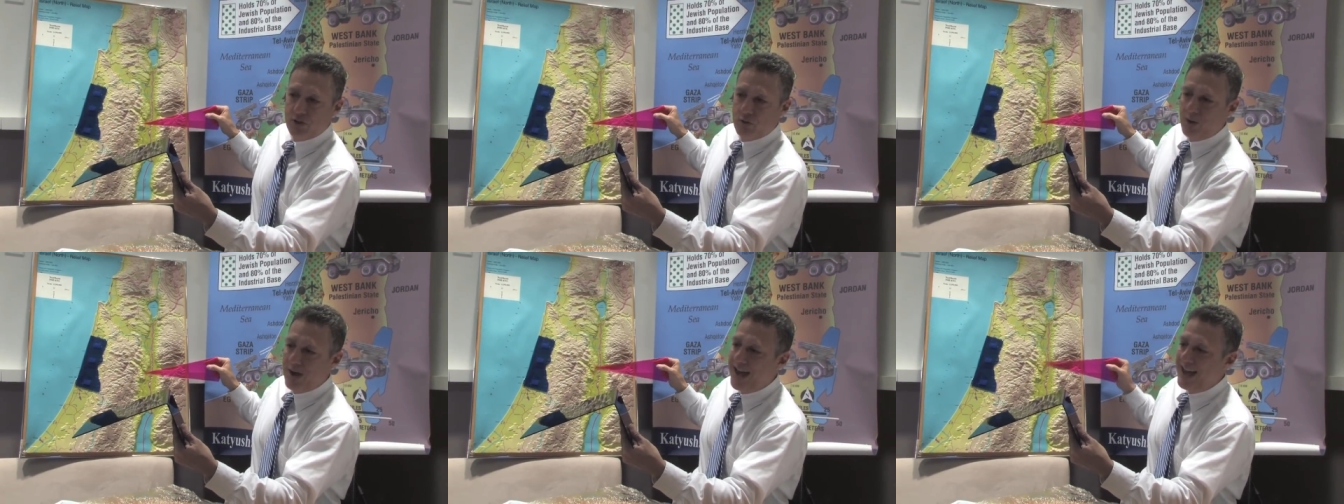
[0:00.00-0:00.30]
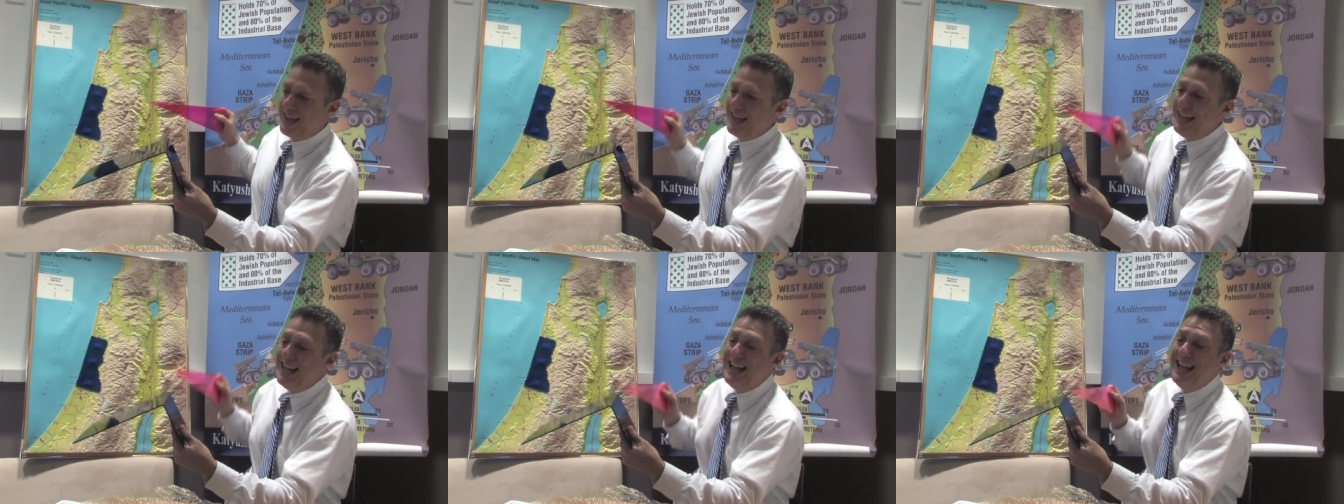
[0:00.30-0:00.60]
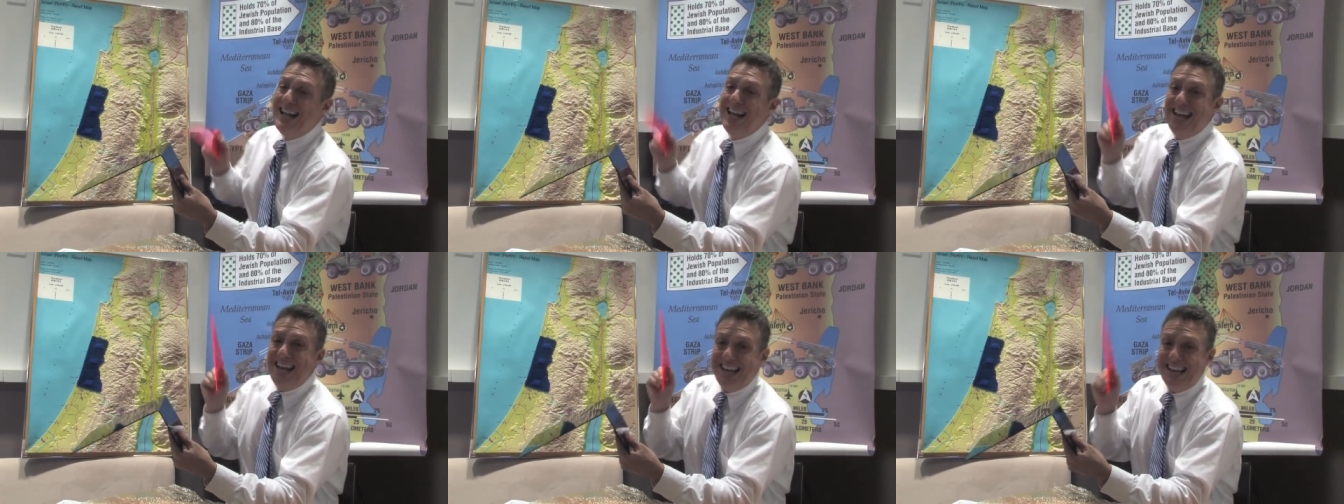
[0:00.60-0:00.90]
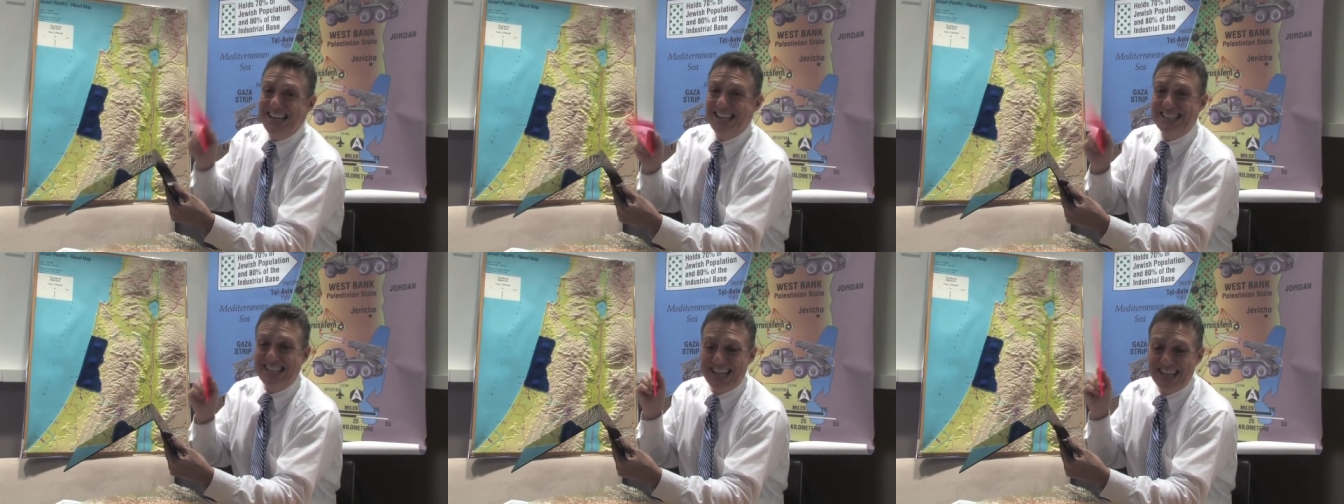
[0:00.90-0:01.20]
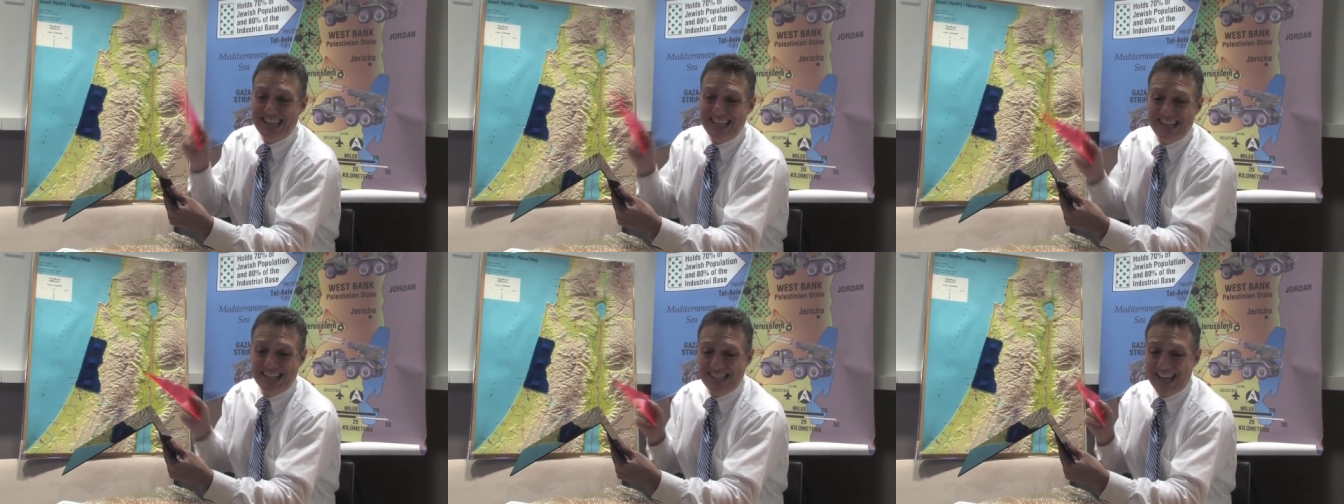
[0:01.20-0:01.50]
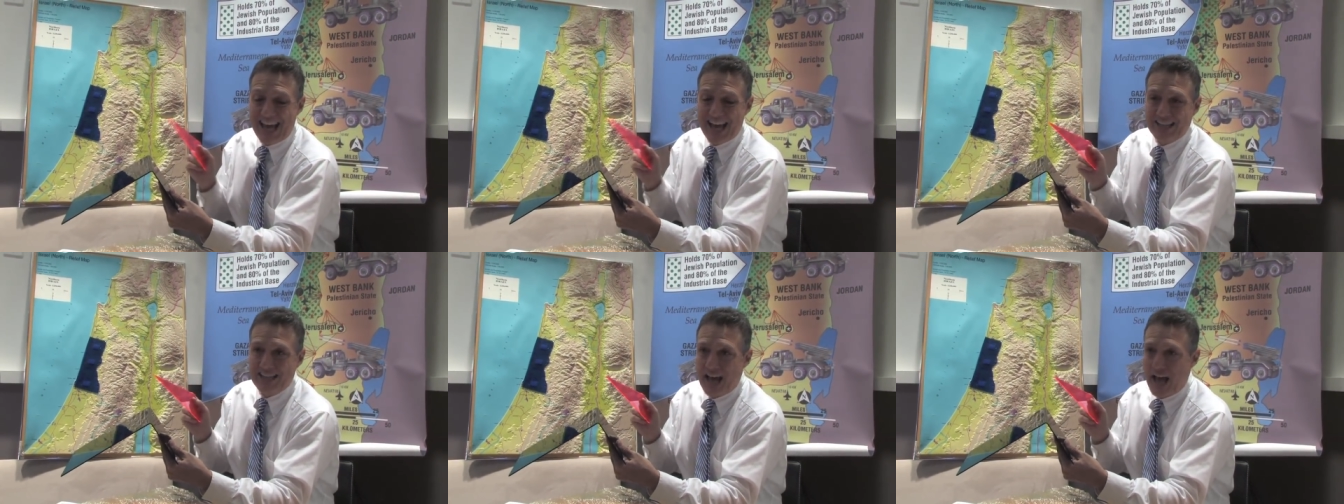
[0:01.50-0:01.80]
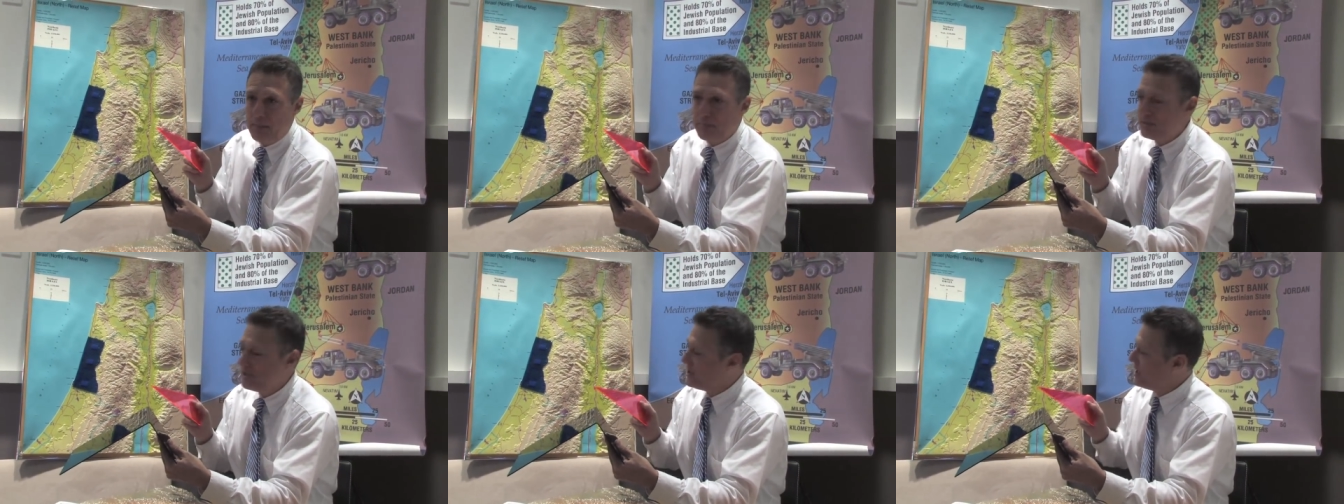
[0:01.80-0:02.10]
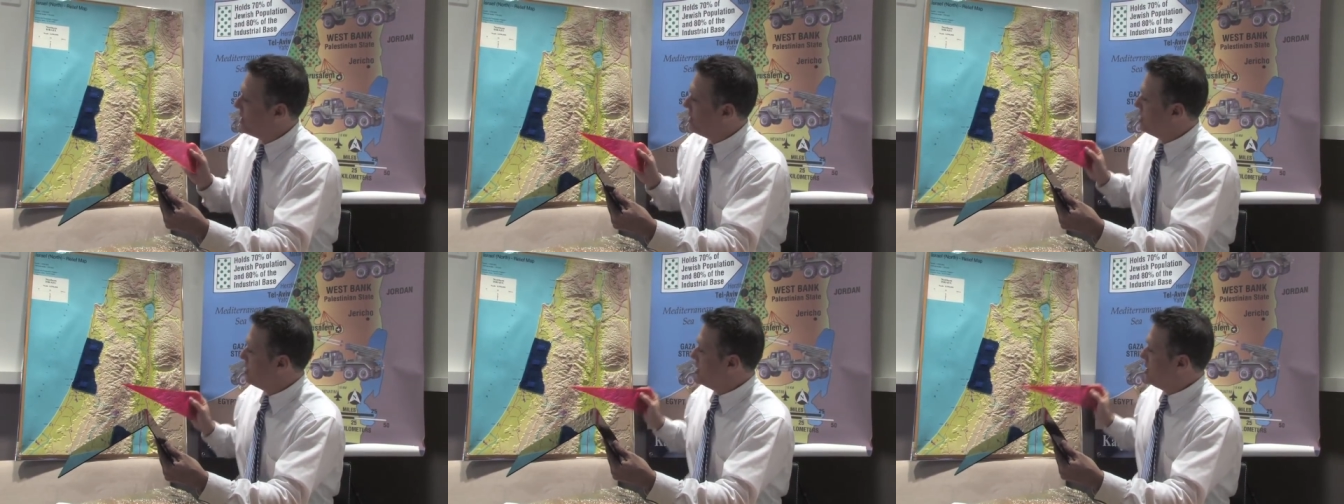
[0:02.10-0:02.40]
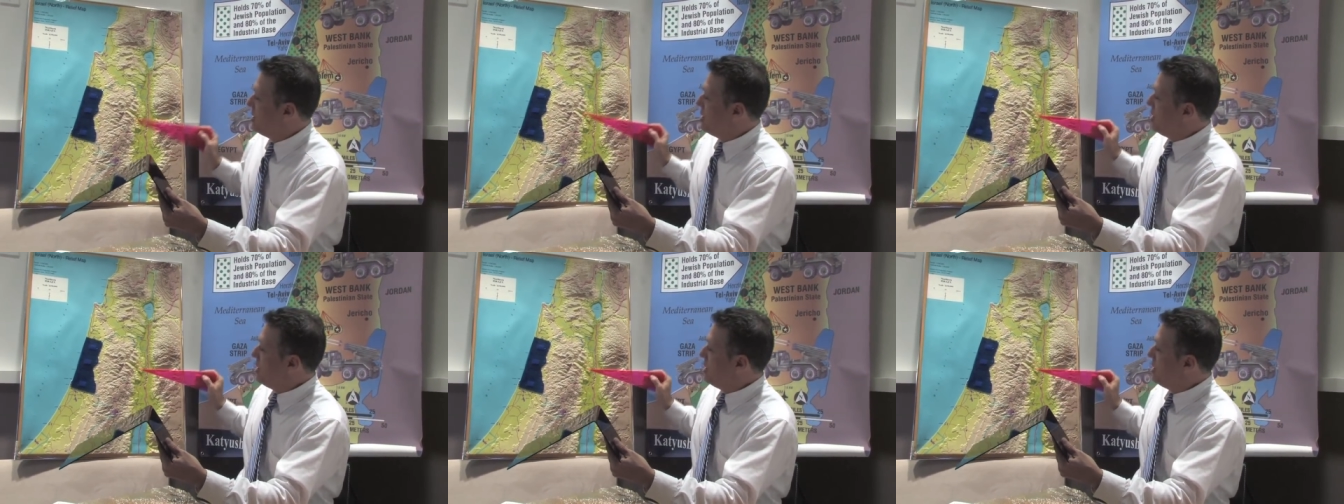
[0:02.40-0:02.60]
away. He said the exact opposite.